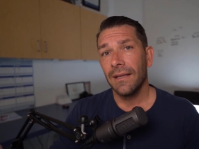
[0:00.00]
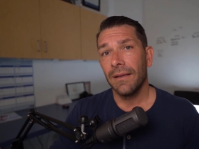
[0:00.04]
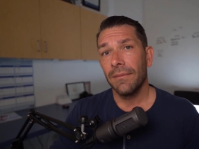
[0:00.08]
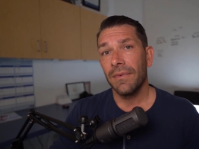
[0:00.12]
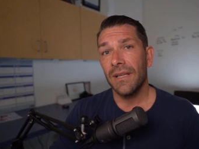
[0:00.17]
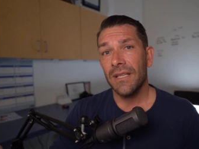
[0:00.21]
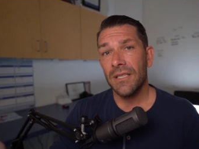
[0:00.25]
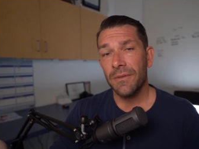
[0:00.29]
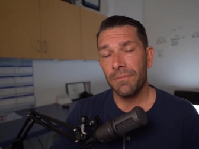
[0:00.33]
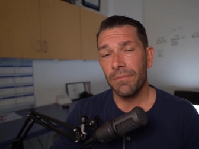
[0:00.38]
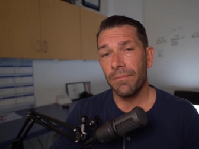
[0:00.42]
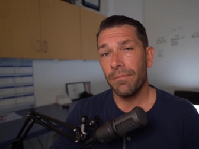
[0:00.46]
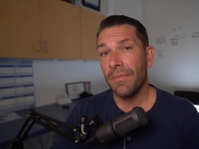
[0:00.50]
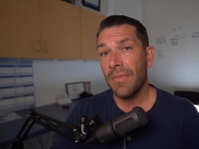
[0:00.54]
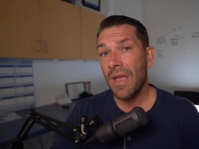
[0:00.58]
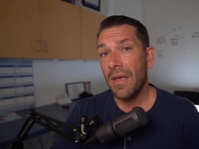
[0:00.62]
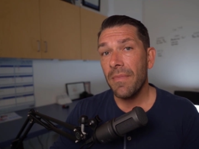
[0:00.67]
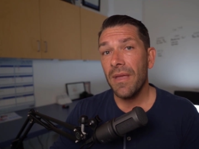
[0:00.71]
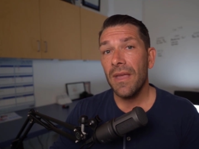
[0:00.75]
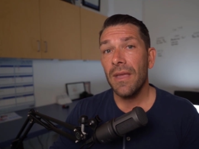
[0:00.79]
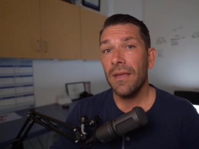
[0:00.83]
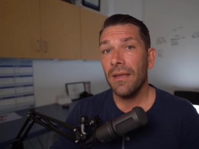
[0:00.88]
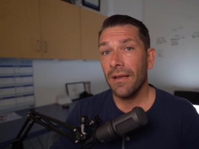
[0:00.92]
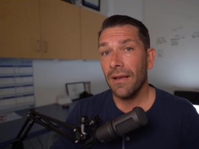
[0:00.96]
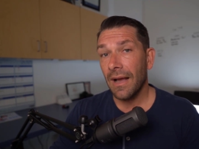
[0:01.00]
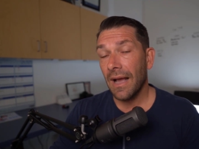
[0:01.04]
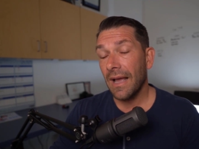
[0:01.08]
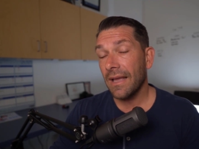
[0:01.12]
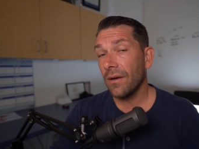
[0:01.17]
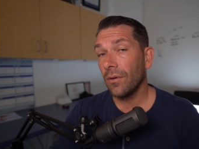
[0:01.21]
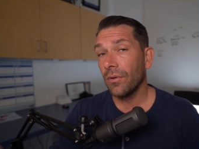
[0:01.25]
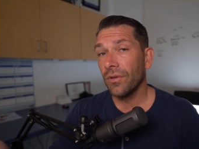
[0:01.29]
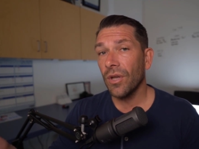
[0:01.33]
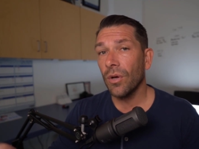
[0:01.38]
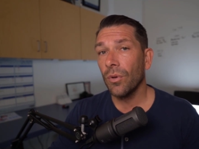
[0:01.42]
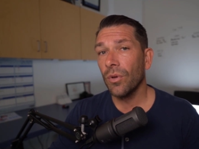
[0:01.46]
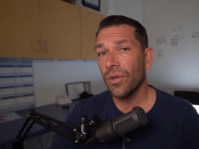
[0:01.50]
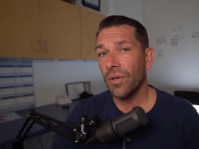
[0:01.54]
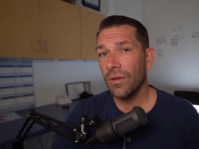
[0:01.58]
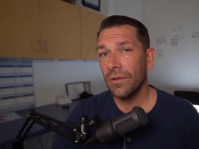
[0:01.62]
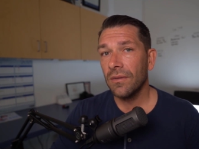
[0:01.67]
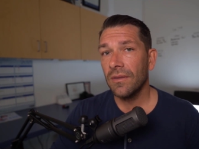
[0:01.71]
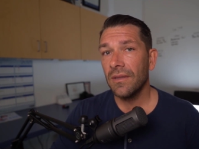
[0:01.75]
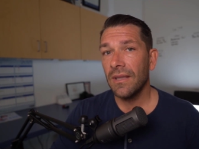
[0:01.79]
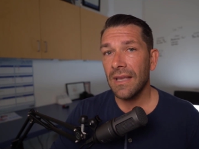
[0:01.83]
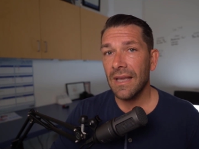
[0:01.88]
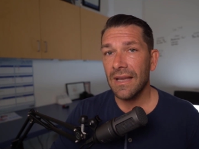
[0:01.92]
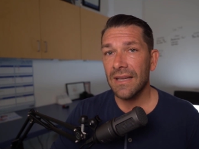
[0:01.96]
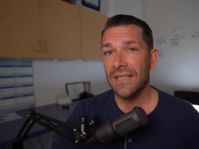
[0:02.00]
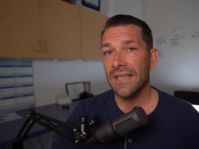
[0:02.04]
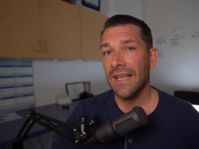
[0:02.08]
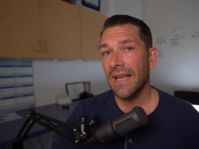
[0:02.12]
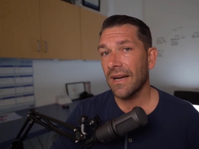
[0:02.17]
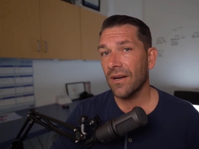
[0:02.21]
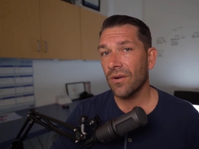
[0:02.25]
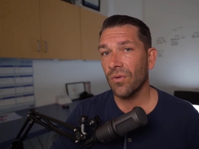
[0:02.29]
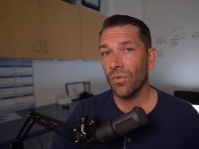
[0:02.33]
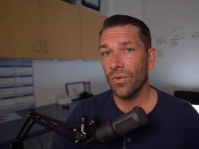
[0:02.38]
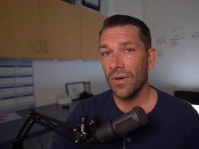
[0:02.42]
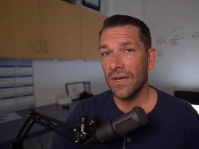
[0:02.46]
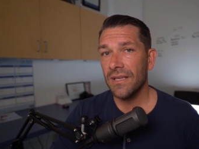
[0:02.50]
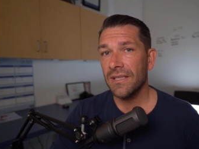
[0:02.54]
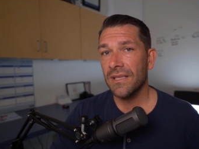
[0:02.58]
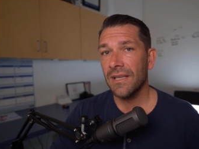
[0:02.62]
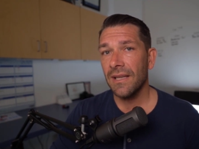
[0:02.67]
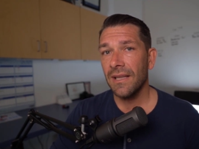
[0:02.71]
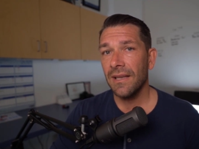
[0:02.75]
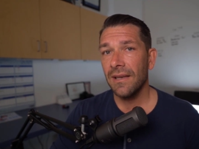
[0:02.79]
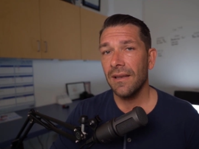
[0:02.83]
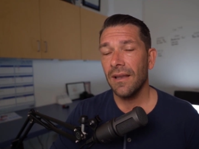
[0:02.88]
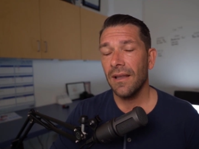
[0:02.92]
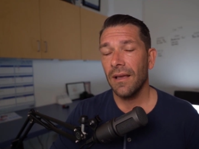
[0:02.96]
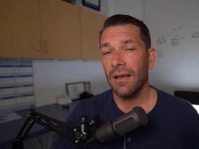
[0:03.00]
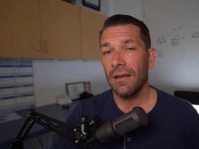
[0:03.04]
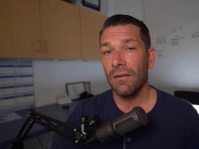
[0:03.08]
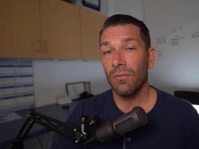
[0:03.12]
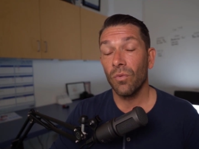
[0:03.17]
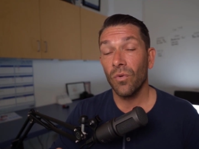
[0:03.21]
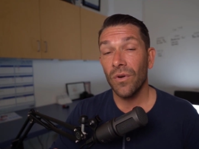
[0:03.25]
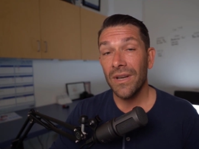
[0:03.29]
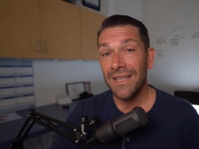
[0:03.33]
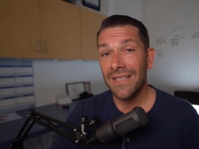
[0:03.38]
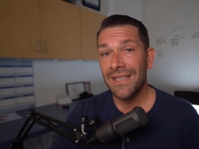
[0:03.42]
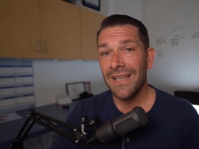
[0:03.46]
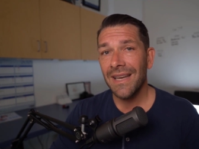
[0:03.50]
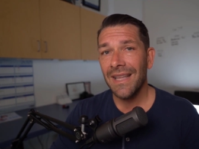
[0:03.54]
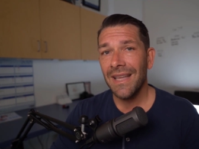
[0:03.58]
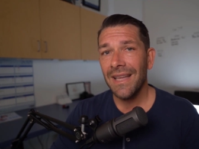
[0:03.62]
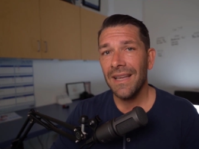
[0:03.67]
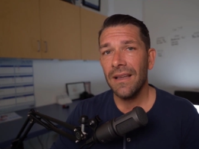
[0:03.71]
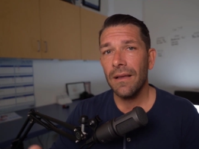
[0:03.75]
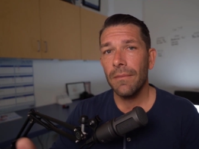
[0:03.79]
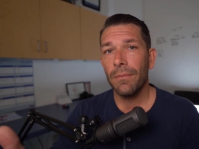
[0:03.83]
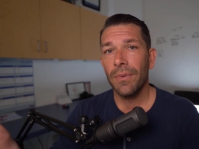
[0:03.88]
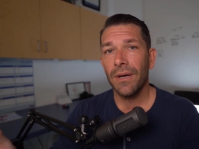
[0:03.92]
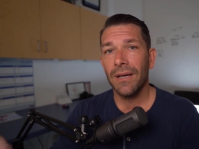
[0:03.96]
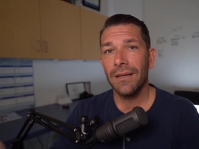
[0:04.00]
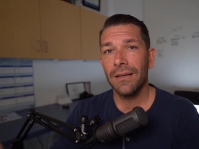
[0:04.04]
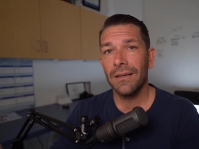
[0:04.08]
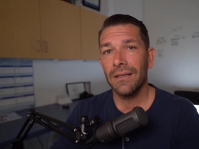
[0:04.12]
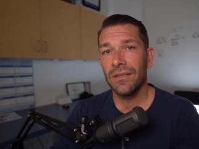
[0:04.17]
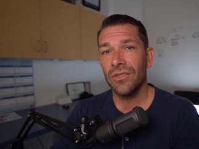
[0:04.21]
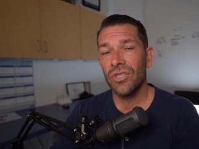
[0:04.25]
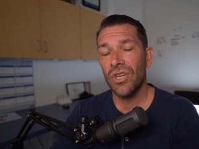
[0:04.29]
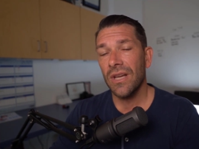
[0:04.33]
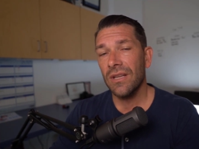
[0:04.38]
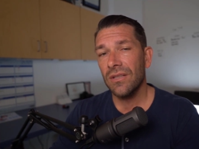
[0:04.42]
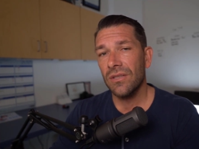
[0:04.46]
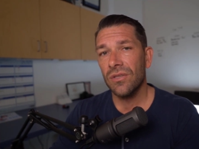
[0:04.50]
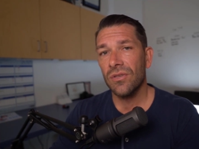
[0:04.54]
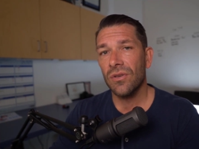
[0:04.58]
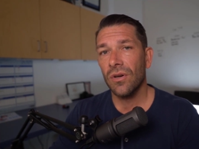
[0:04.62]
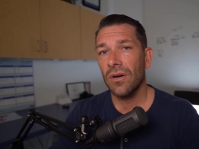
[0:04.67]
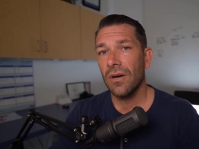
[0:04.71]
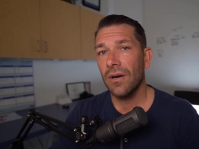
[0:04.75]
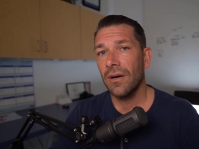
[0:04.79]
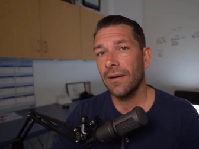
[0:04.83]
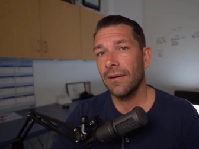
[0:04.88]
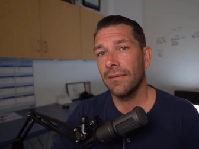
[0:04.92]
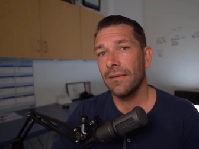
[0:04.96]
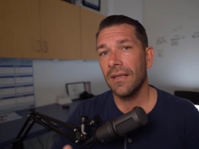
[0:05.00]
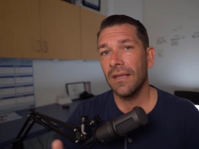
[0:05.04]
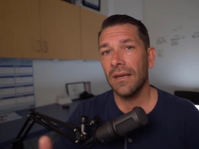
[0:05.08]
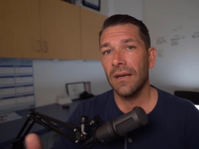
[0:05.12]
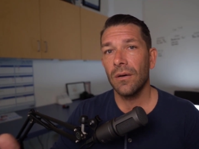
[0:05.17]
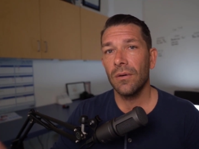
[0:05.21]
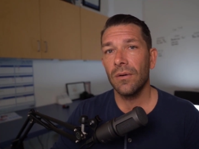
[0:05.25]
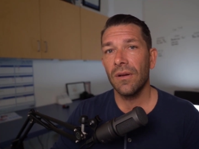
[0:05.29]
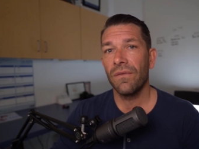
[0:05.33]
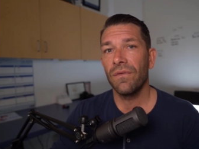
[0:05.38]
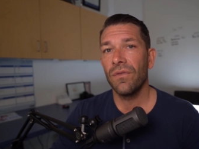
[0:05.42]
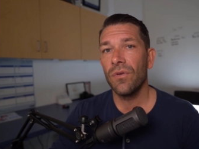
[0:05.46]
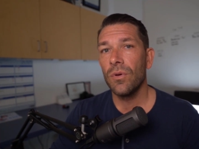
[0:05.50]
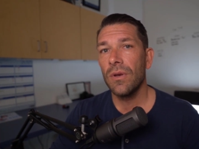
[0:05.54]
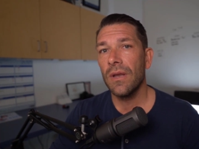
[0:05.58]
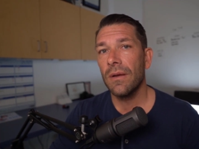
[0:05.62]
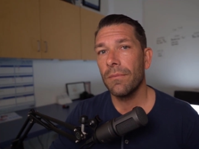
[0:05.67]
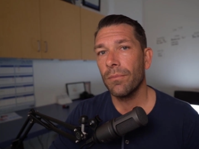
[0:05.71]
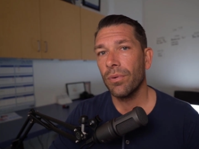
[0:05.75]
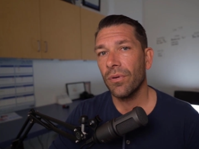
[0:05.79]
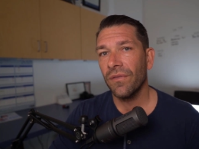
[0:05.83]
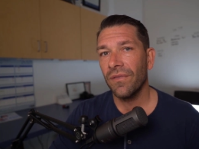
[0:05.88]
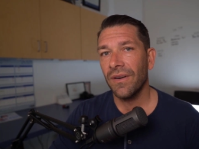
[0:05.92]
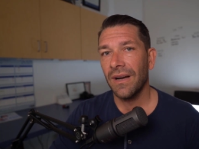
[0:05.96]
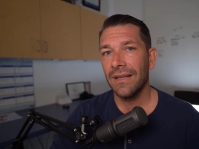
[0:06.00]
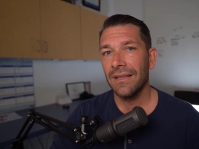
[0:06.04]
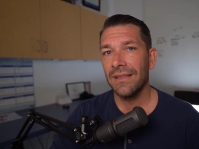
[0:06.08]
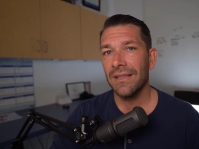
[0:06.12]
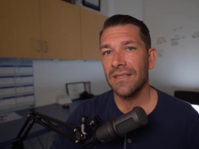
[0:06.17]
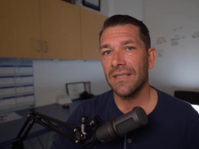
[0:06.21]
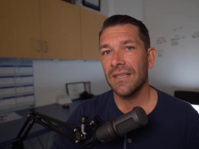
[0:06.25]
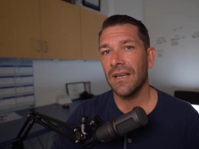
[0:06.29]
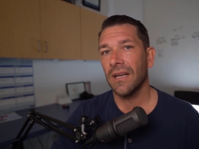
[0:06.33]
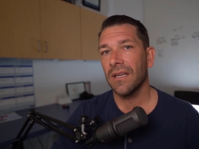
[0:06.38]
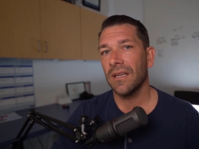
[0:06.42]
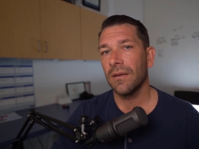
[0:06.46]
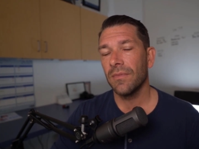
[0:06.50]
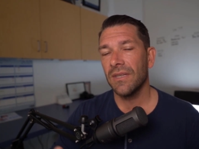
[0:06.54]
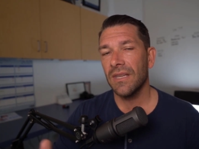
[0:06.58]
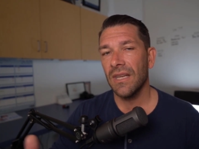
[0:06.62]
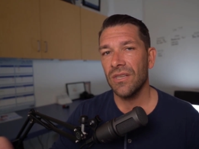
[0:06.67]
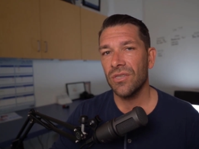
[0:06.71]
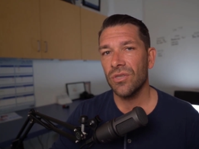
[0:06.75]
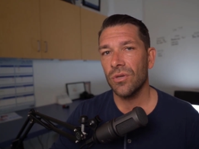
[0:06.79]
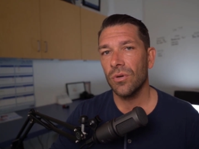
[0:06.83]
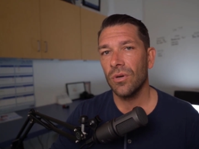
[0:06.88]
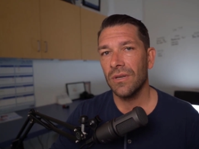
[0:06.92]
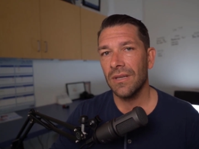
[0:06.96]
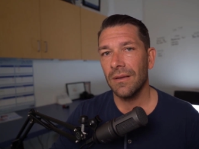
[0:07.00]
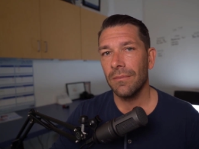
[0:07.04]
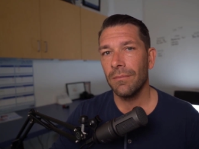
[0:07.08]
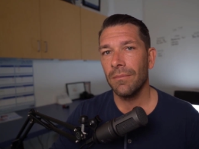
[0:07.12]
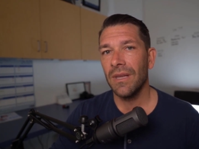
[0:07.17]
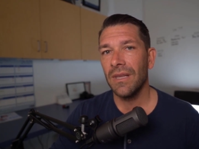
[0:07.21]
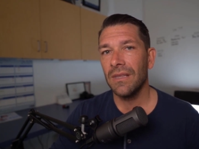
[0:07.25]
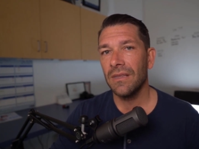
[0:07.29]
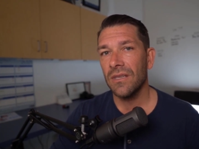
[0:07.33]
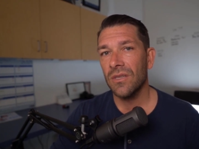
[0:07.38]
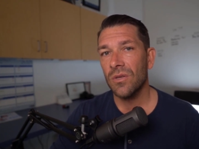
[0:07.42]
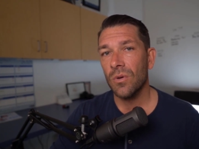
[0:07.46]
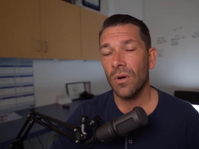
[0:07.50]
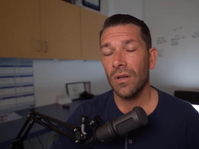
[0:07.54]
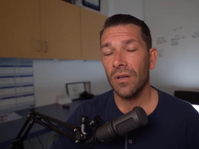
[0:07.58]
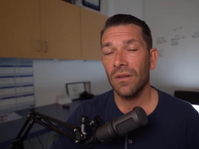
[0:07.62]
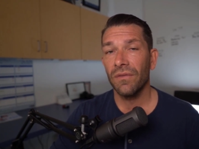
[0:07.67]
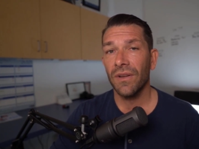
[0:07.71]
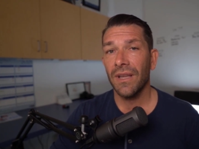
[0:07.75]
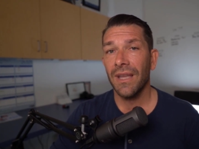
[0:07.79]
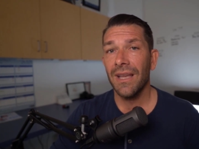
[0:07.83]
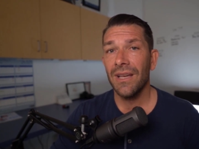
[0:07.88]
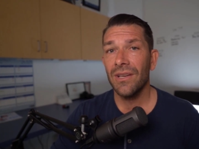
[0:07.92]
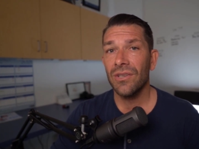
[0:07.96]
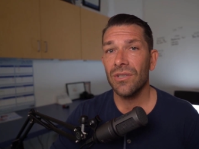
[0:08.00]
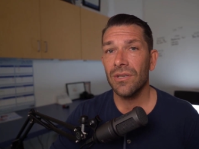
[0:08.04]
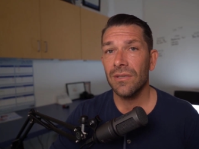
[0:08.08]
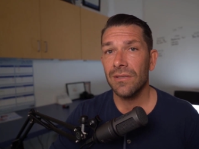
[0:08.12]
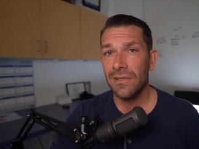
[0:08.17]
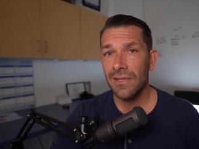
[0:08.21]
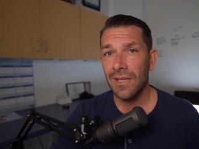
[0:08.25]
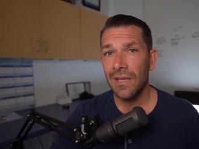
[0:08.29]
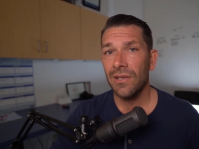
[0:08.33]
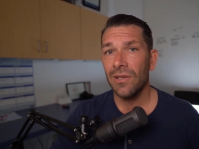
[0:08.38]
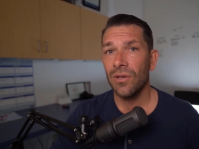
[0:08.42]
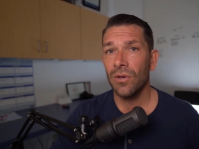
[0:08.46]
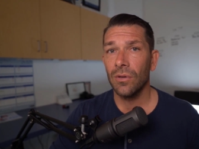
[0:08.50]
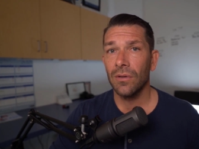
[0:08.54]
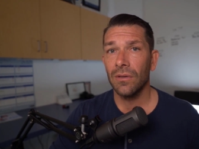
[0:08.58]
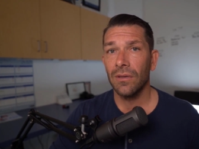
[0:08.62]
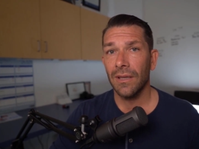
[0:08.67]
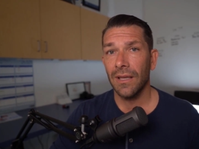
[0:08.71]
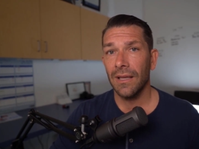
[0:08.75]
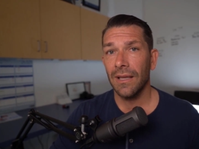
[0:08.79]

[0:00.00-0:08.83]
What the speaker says: It's maybe, I don't know the exact reasoning, but chances are, you know, if you didn't provide this documentation or didn't meet these qualifications, then your